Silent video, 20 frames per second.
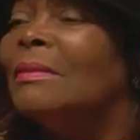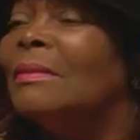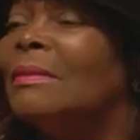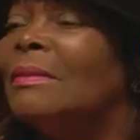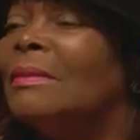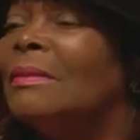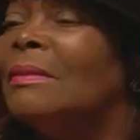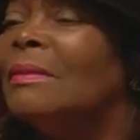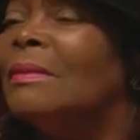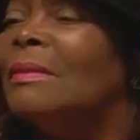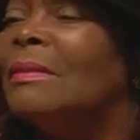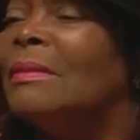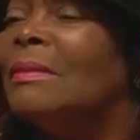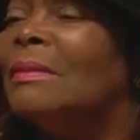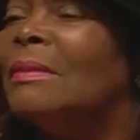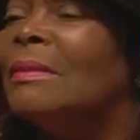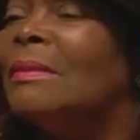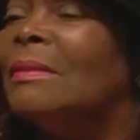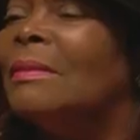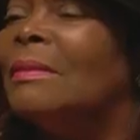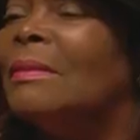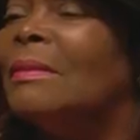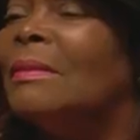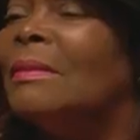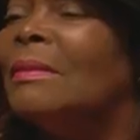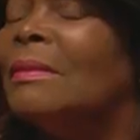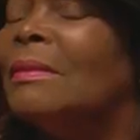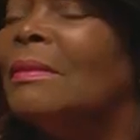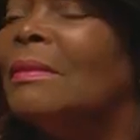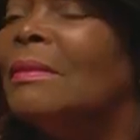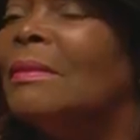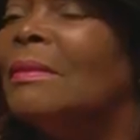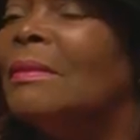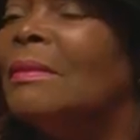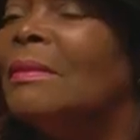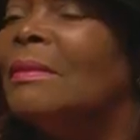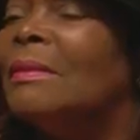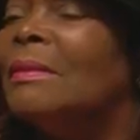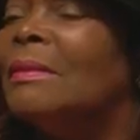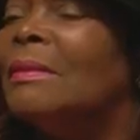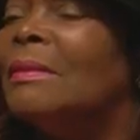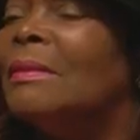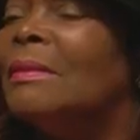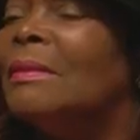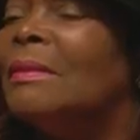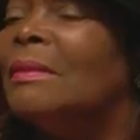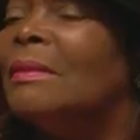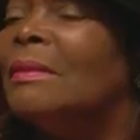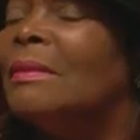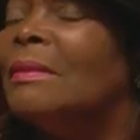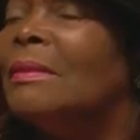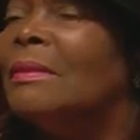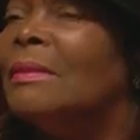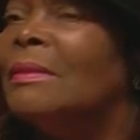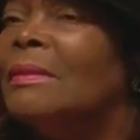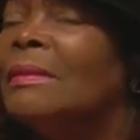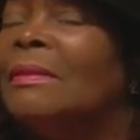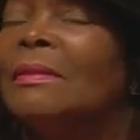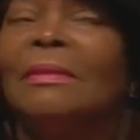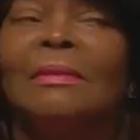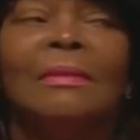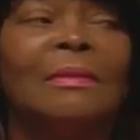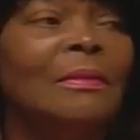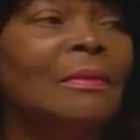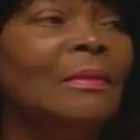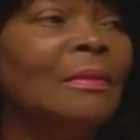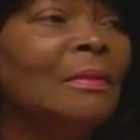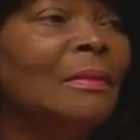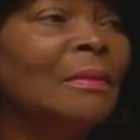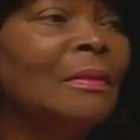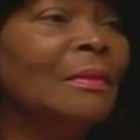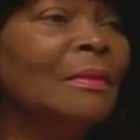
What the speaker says: The person shown says nothing.